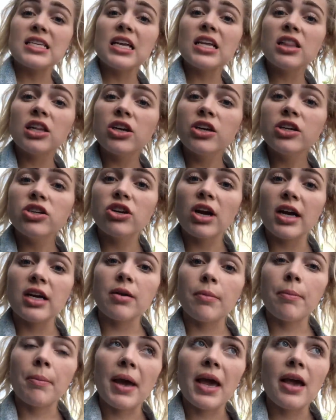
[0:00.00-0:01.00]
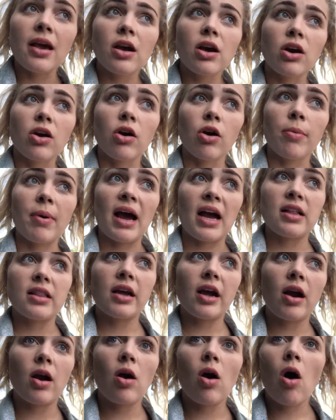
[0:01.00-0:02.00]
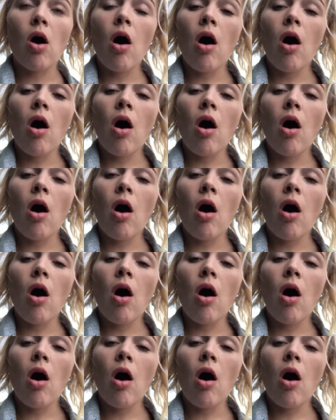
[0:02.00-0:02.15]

Is he literally trying to bang a girl back there?